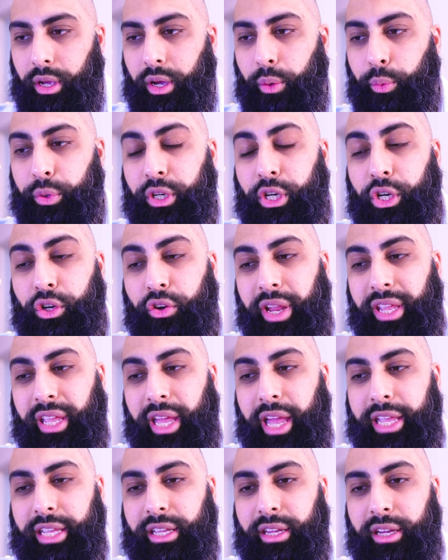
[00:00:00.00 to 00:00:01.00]
I want to create
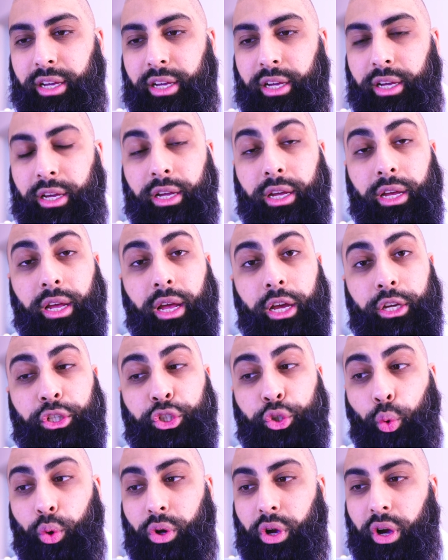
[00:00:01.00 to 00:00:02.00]
a, uh, a
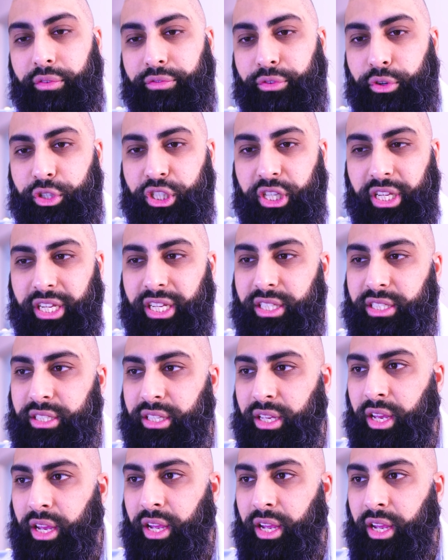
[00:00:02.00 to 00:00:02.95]
shortcut for Sheets.